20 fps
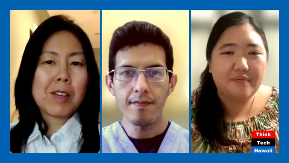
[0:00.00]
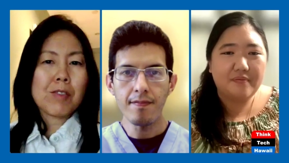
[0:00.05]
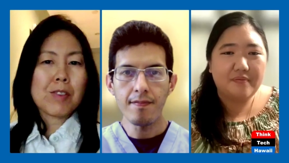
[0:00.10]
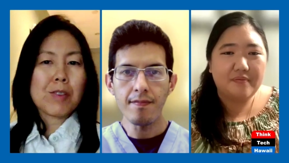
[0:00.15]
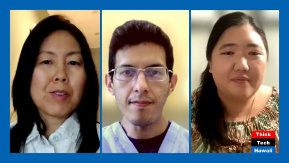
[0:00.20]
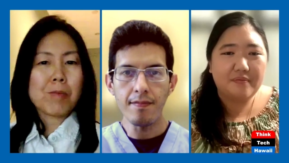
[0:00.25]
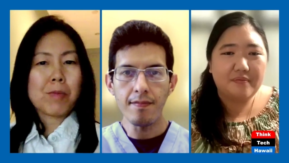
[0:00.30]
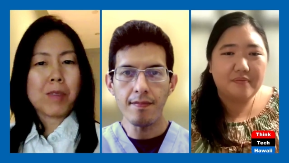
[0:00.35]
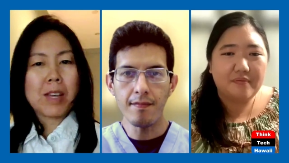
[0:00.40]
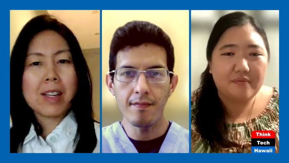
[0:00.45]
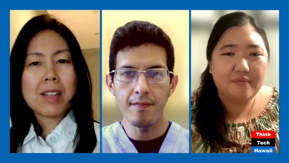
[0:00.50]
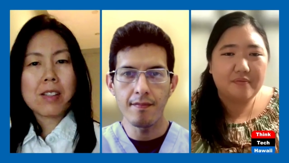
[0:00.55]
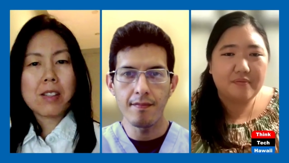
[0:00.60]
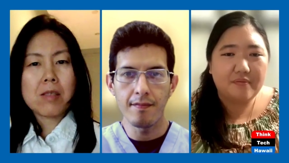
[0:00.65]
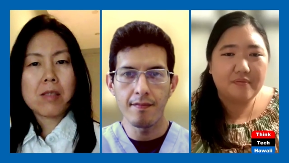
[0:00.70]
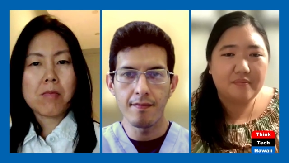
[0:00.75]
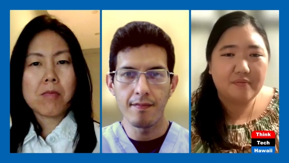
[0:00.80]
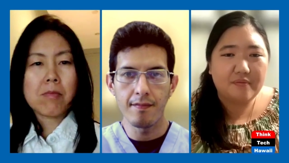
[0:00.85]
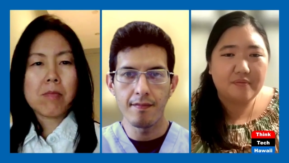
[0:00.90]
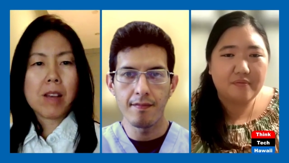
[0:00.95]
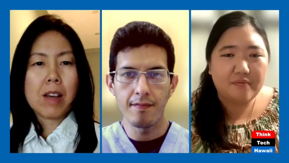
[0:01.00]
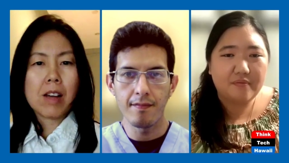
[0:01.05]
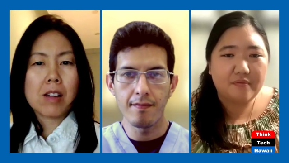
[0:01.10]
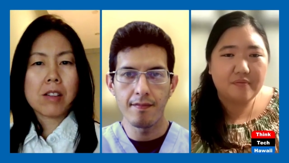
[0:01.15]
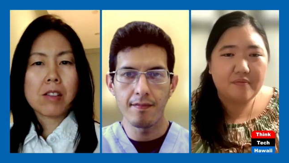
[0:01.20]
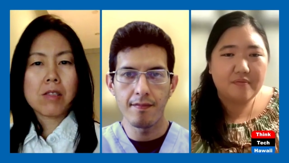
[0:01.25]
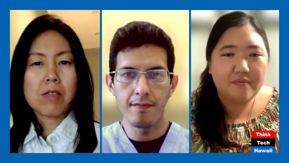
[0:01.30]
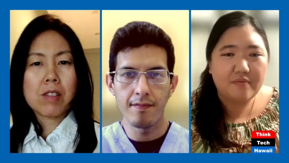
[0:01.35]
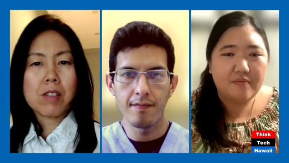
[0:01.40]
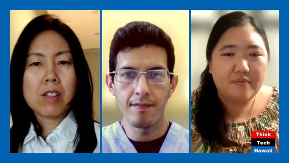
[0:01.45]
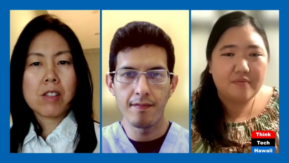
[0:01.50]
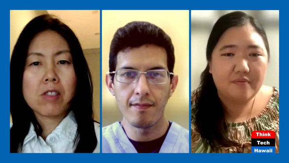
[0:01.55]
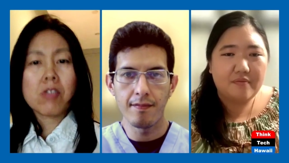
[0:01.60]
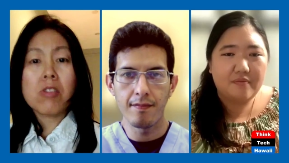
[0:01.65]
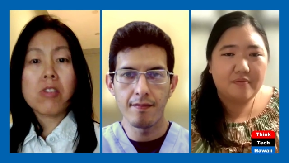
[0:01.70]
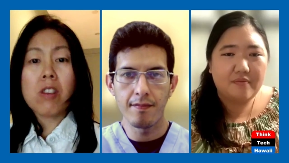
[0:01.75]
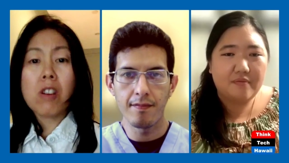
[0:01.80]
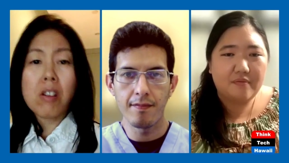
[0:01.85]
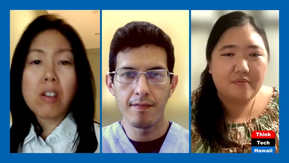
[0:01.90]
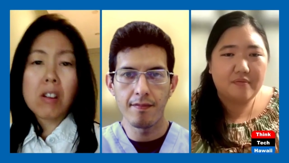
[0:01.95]
Speaker 1: give them like some activated
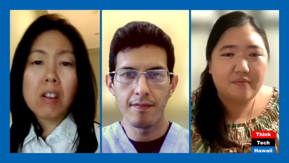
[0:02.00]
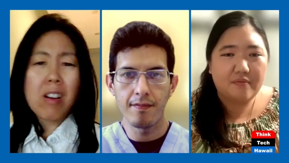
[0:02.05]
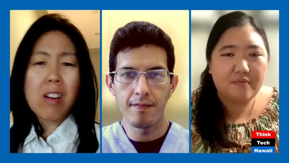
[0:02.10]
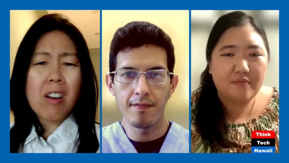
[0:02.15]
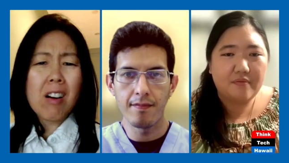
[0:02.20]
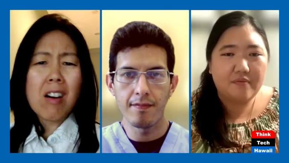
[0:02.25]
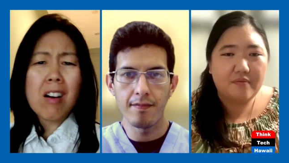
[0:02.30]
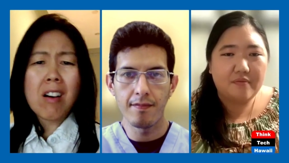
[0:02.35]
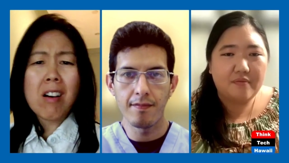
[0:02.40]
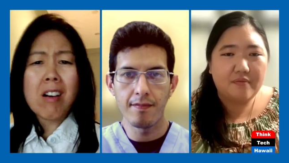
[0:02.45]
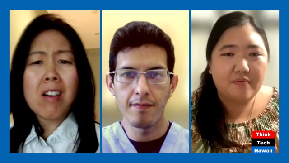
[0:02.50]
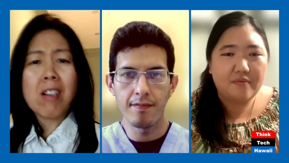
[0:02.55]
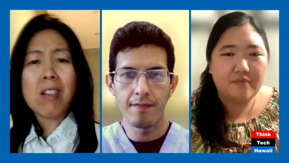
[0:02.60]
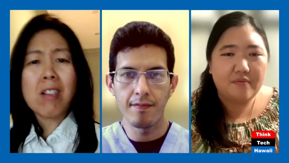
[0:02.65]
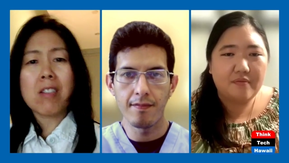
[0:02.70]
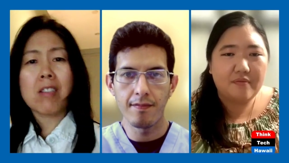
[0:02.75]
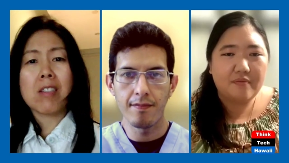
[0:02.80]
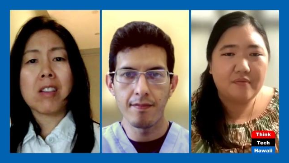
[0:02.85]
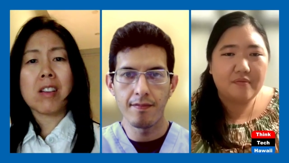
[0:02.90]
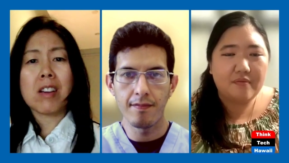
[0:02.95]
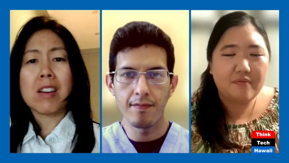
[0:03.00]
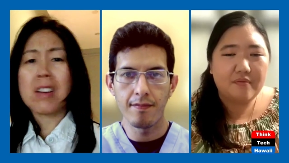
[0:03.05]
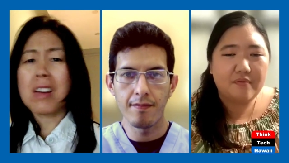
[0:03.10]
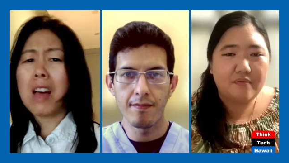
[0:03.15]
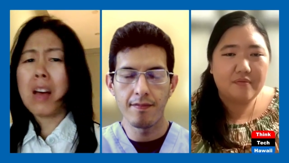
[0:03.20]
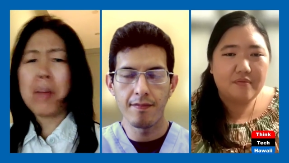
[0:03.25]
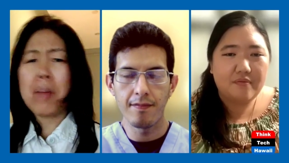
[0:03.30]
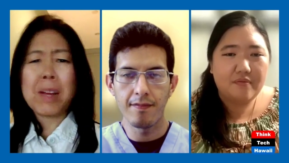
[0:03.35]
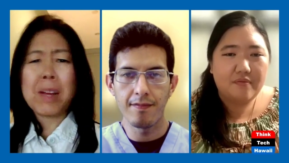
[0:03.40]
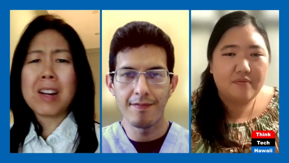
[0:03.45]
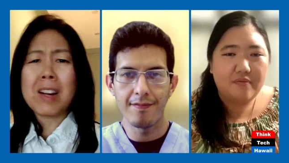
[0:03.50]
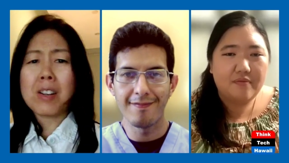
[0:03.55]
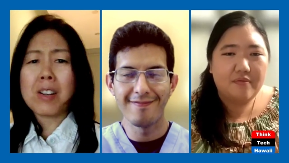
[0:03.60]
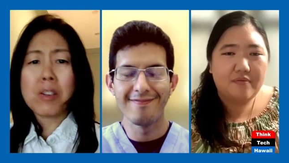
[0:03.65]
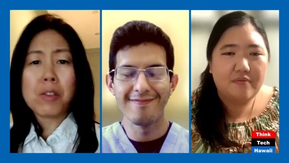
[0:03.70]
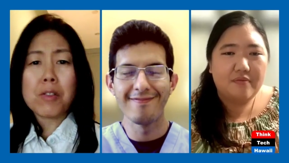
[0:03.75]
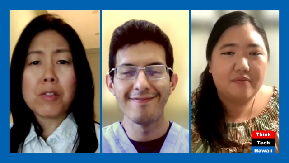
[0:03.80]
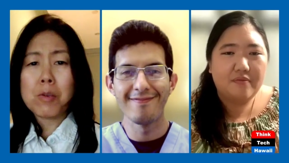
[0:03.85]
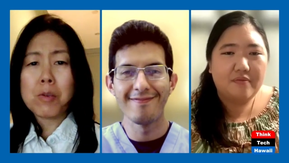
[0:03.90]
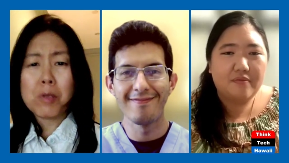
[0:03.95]
charcoal or like I mean I don't
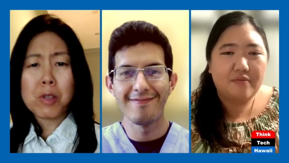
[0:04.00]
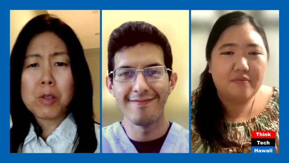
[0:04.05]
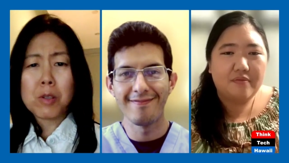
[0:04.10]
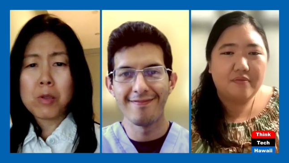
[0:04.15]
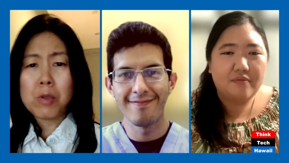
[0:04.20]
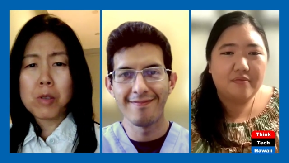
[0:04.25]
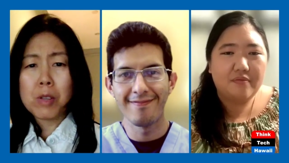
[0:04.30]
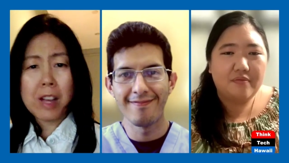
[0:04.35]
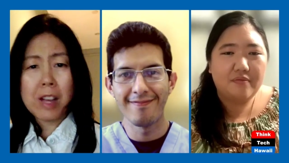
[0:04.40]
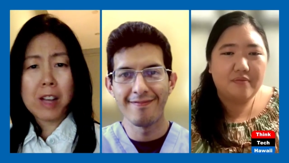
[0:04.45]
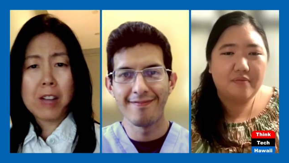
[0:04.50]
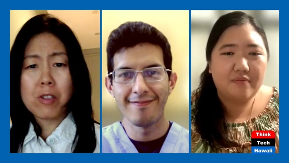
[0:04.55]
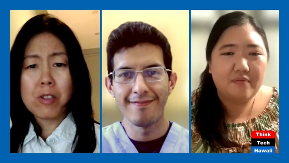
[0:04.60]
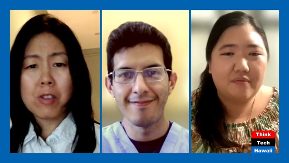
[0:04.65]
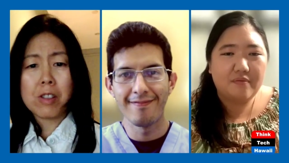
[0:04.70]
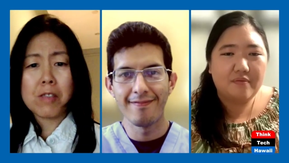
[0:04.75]
know if you would do a gastric